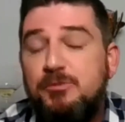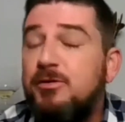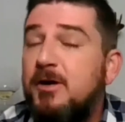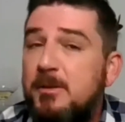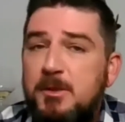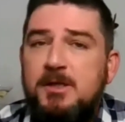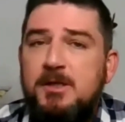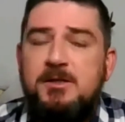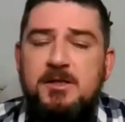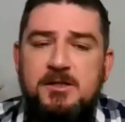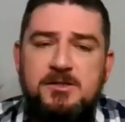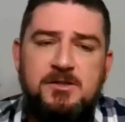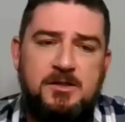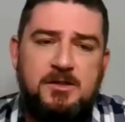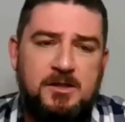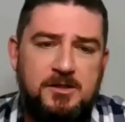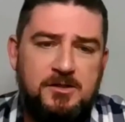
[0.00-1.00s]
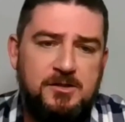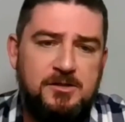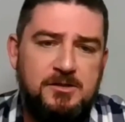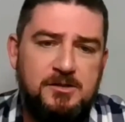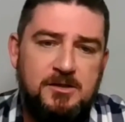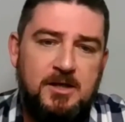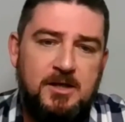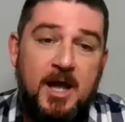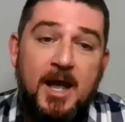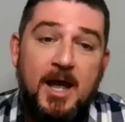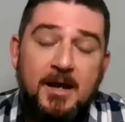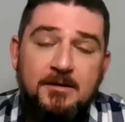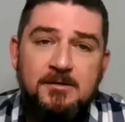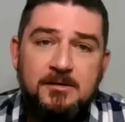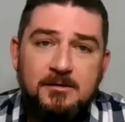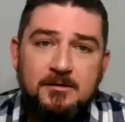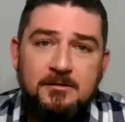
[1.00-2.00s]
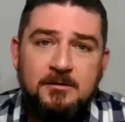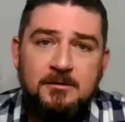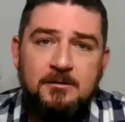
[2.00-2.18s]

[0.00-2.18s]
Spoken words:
premier destinations and